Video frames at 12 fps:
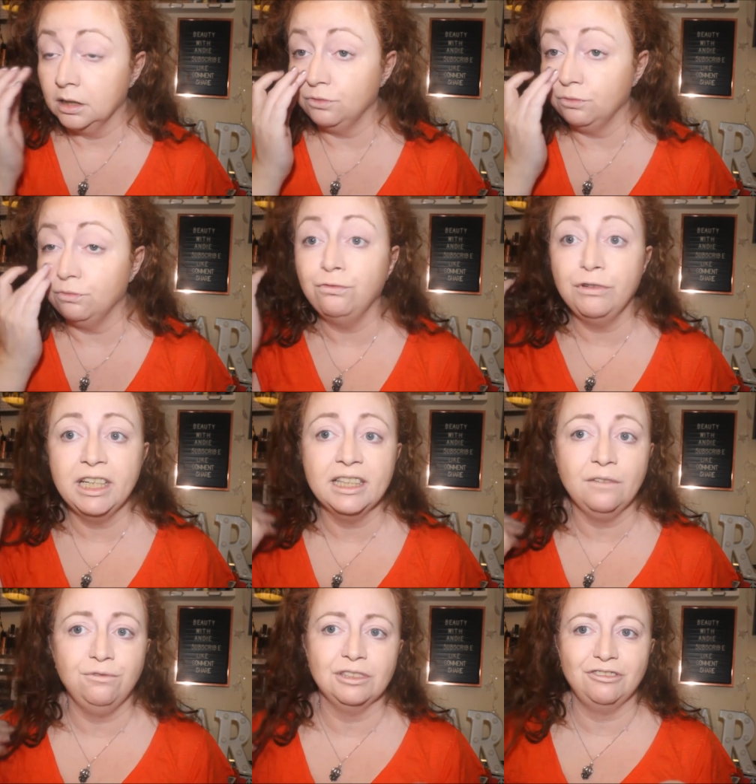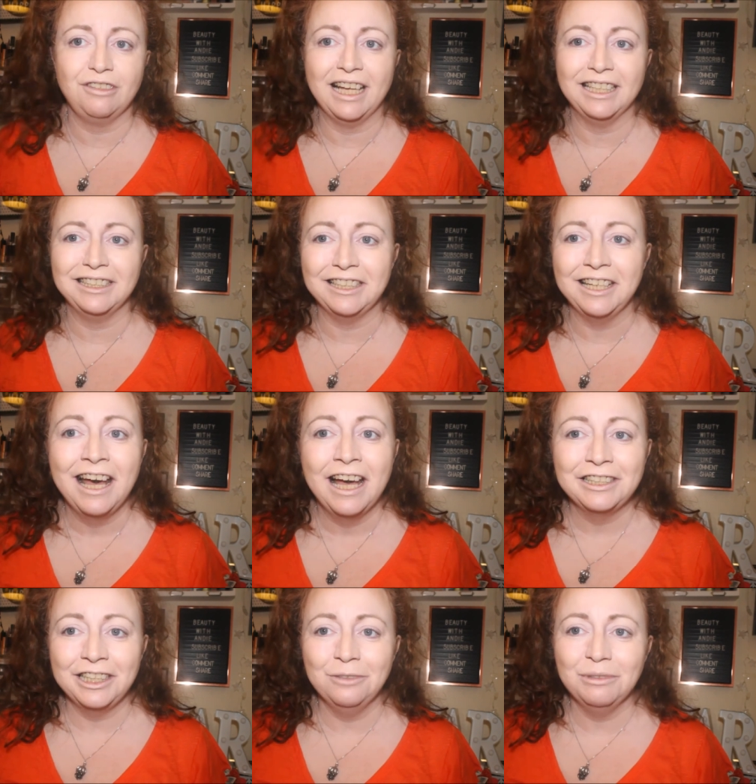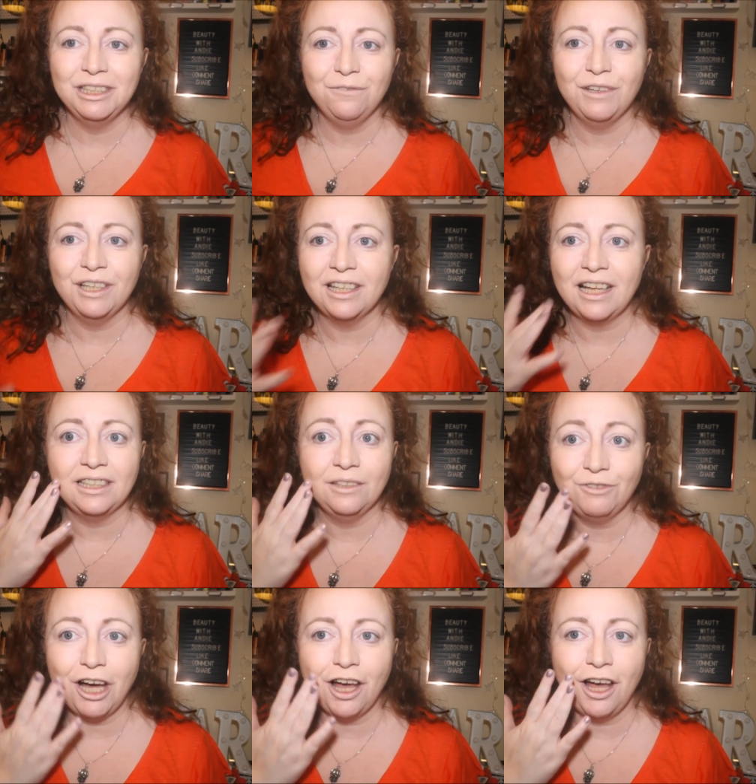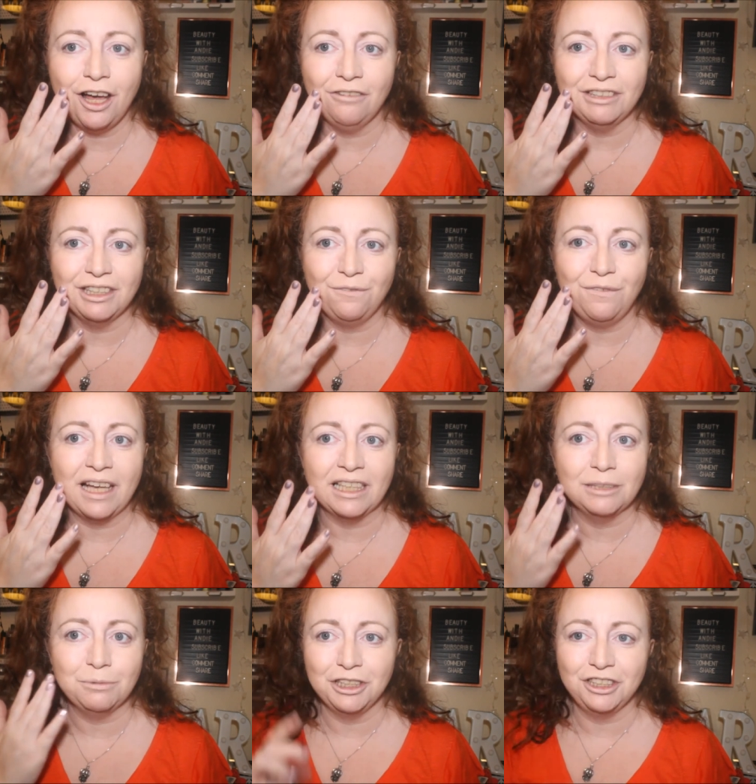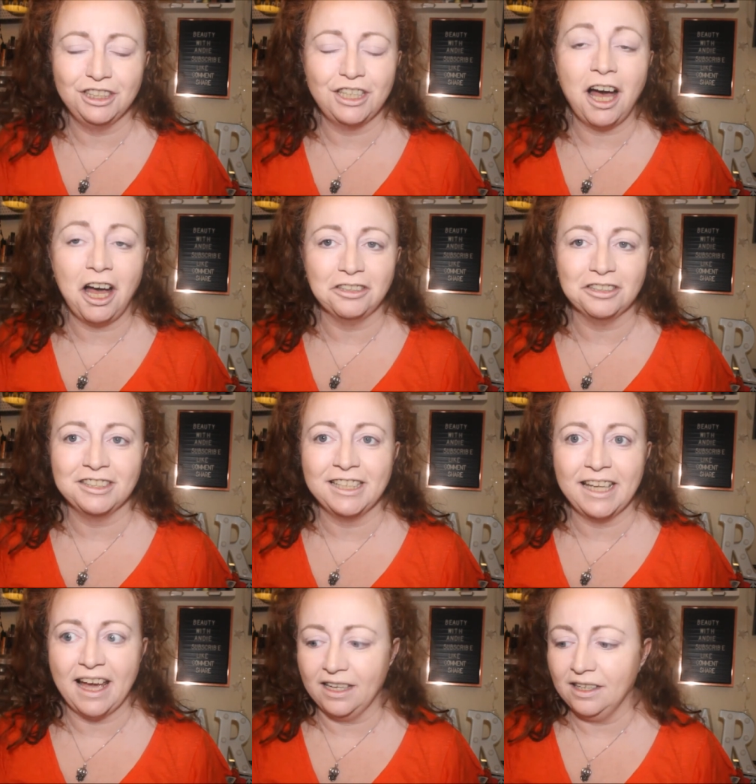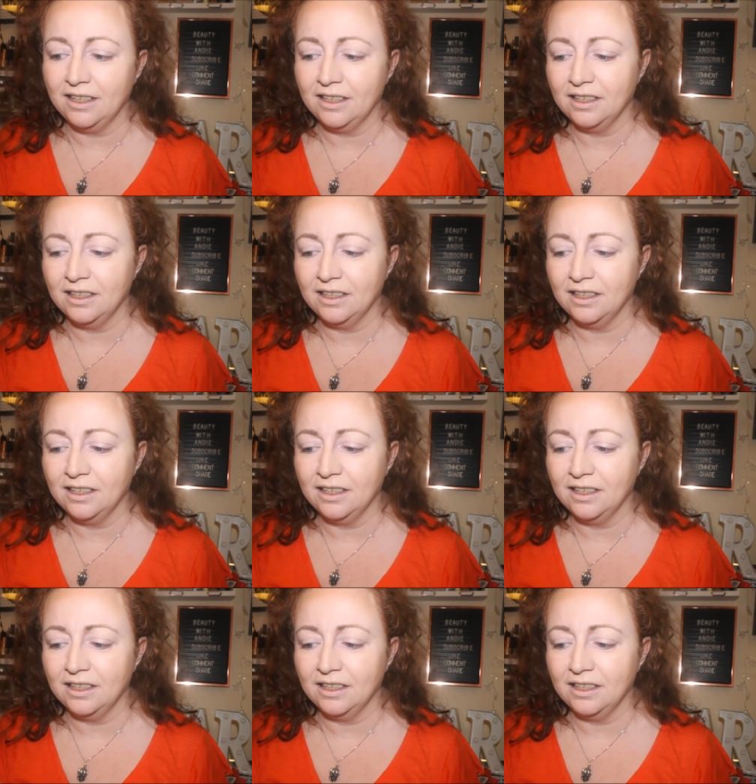It's really frustrating. Do you know when you feel like you've got hair in your face but you can't see it?